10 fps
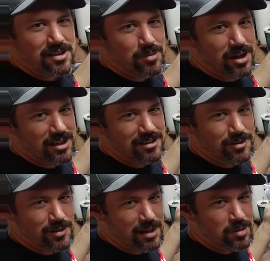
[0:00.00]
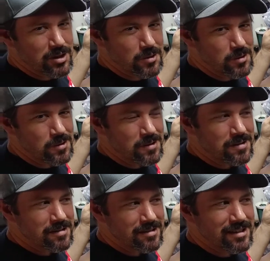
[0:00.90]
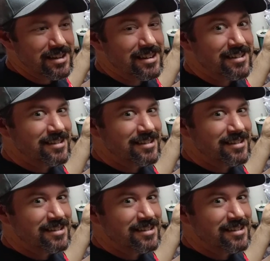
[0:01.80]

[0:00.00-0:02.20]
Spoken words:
body too. That'd be cool. Yeah.